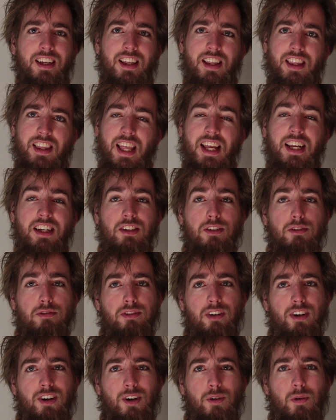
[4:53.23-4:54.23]
Thank you
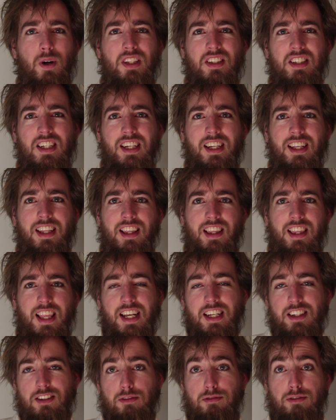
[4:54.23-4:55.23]
for watching.
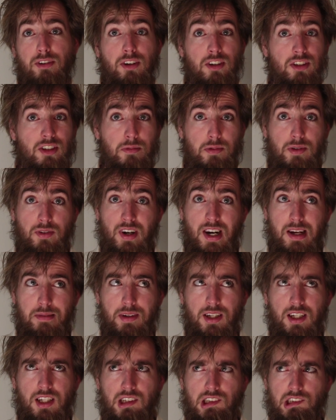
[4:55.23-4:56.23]
Thank you for
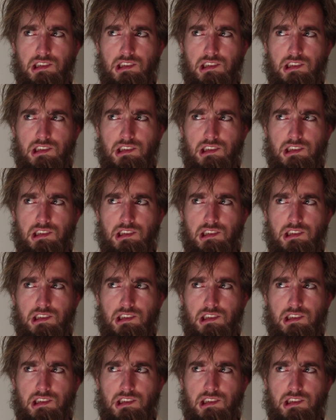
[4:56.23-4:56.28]
subscribing.